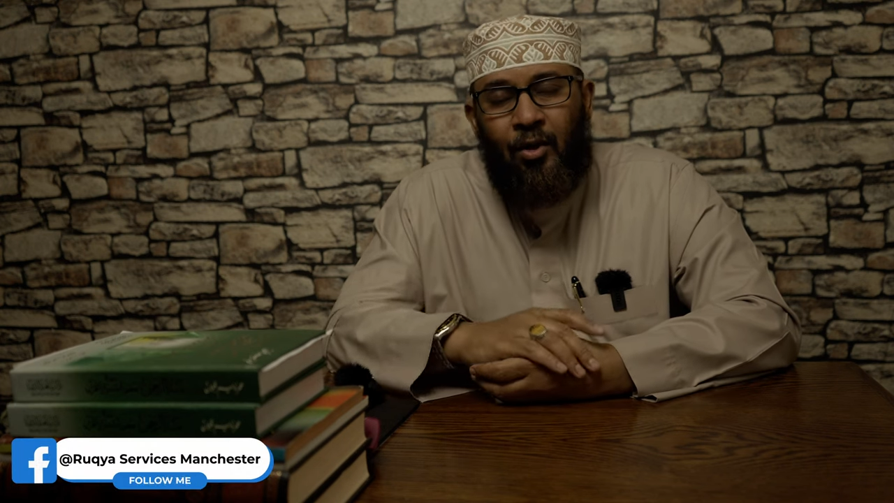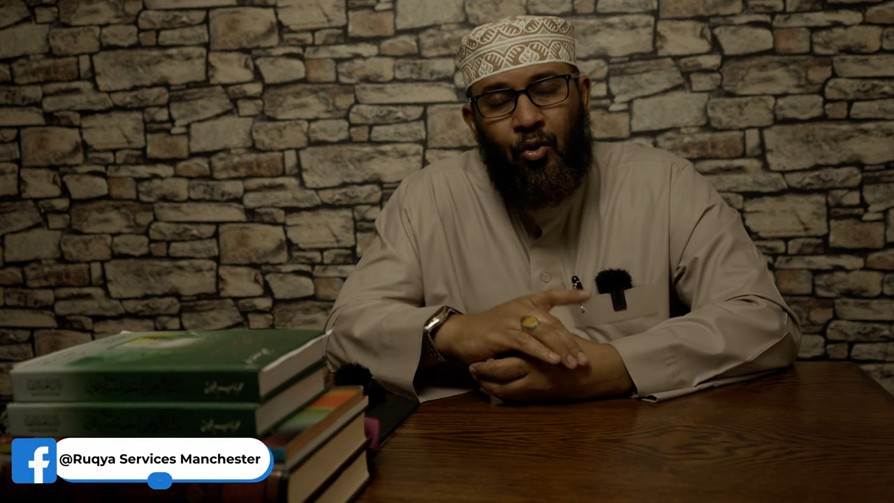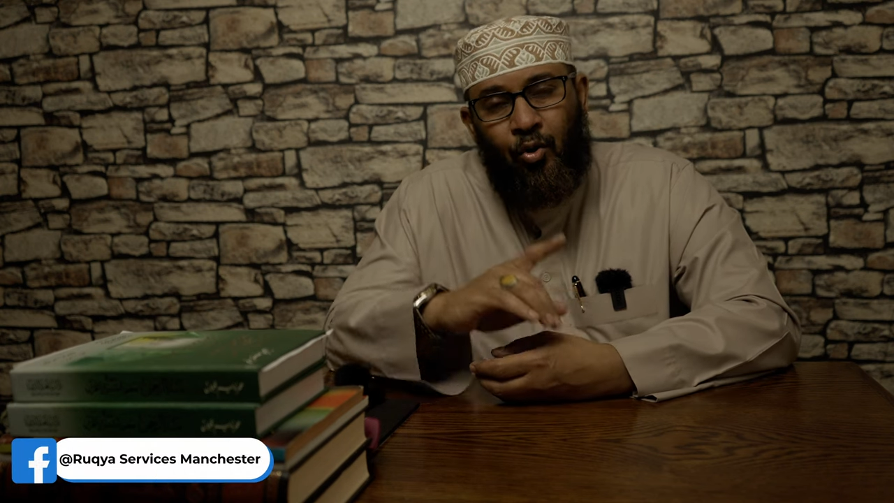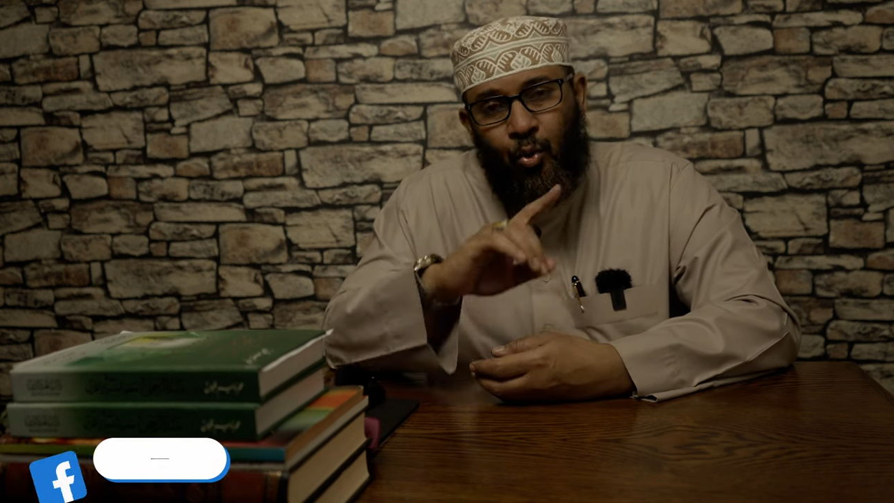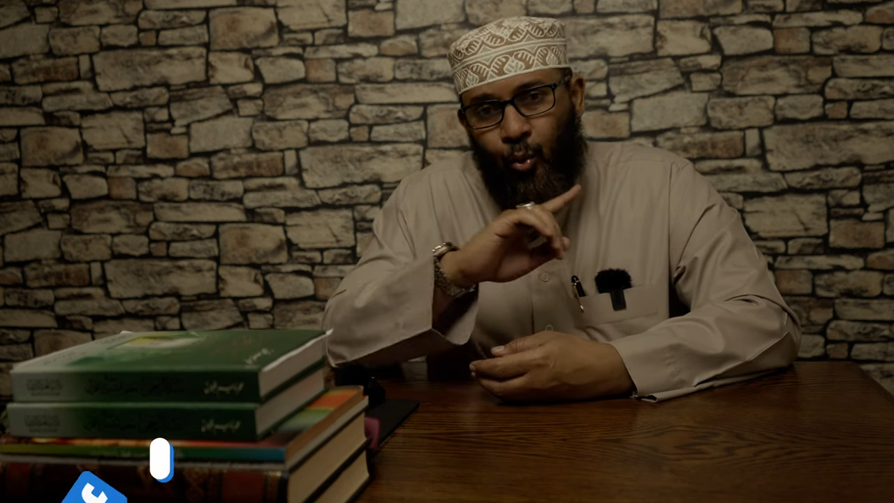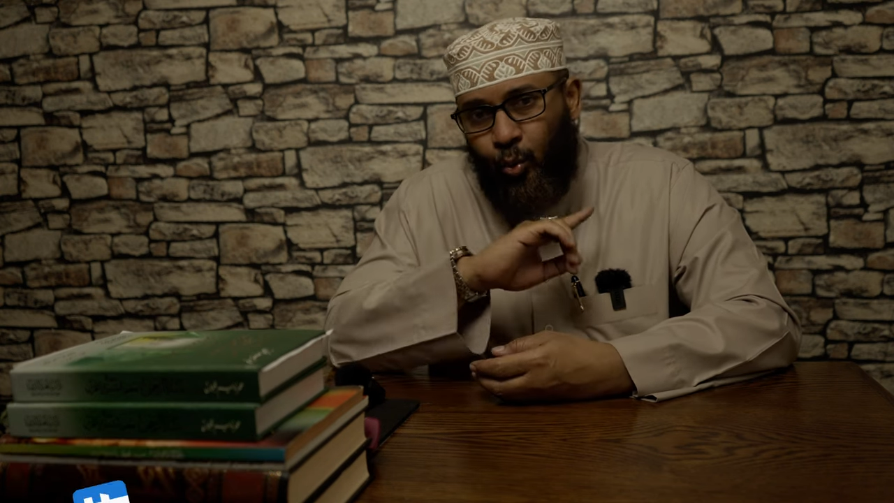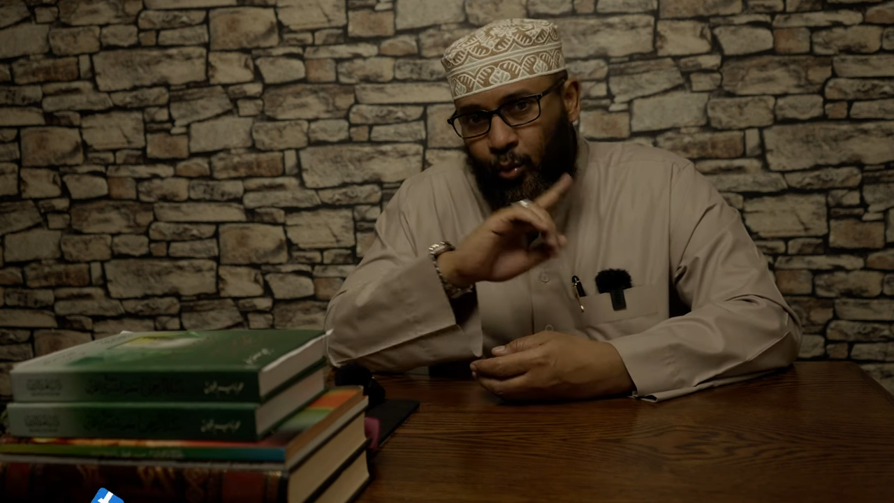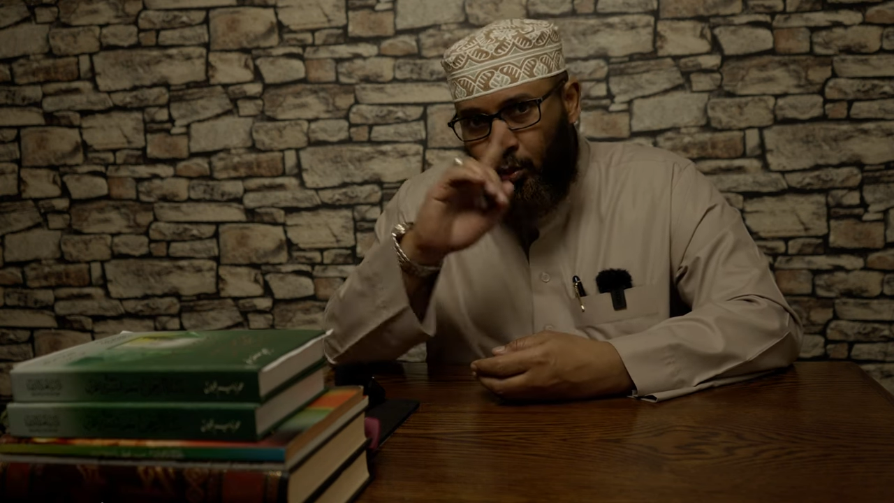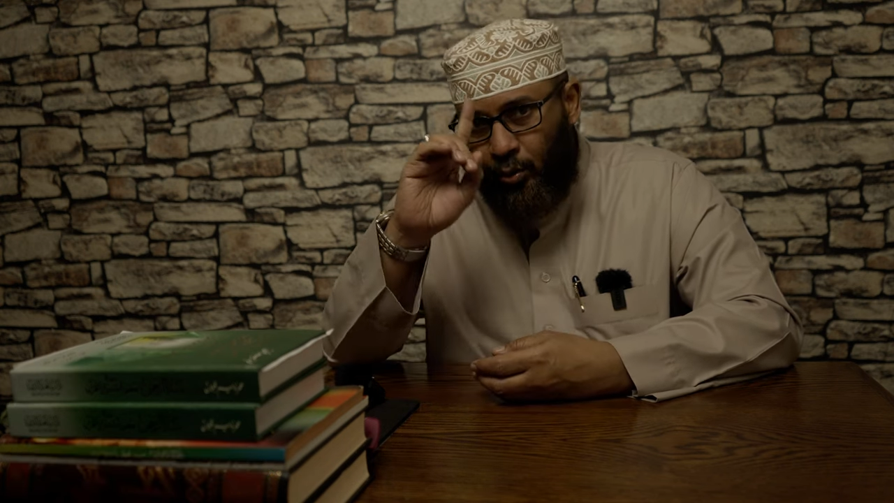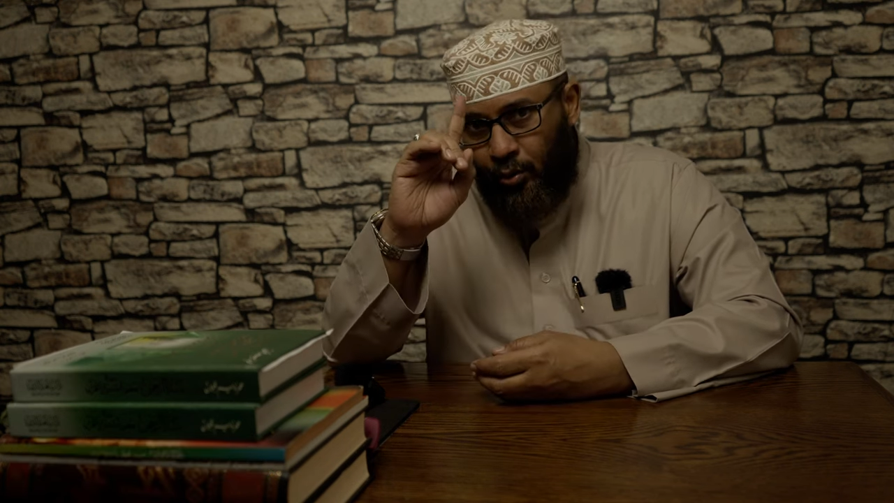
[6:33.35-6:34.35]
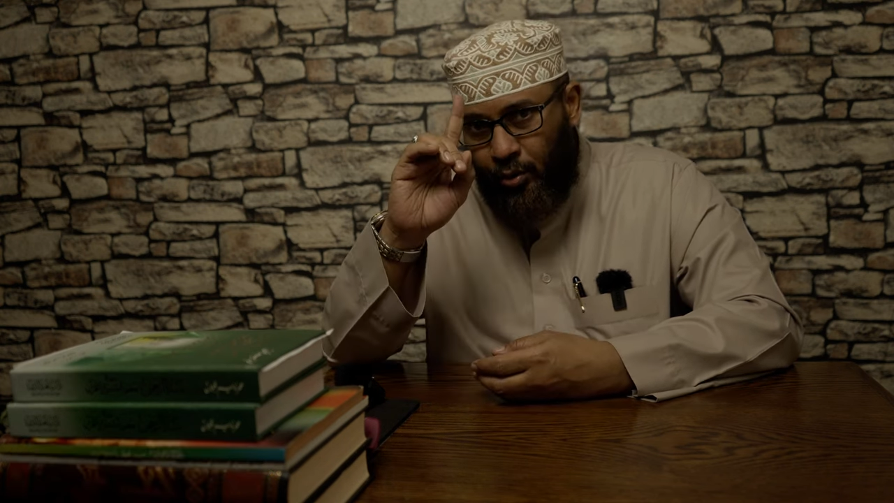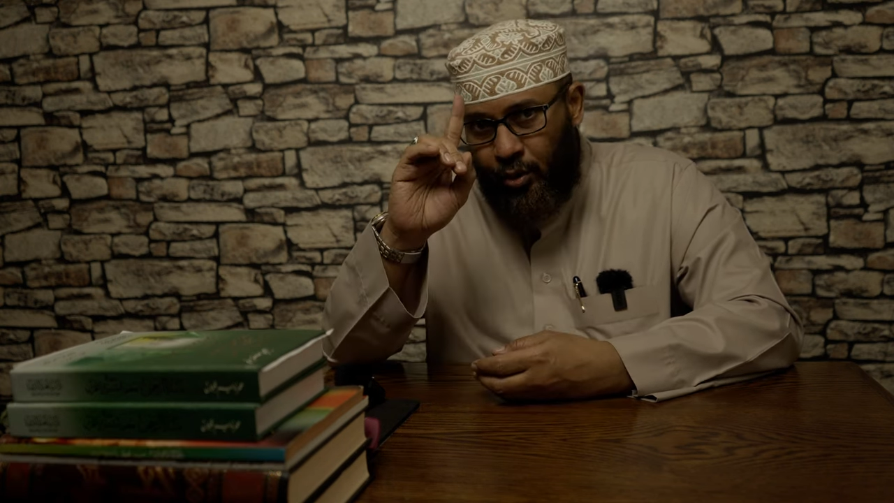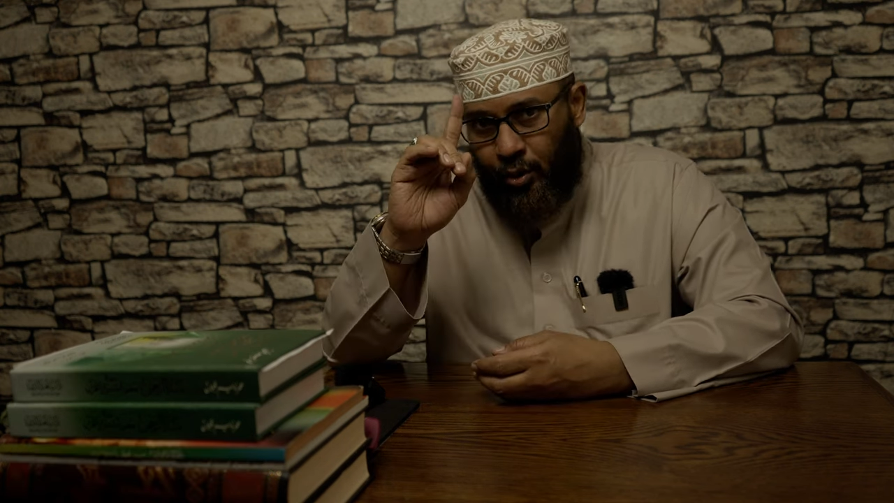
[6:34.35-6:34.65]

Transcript: Run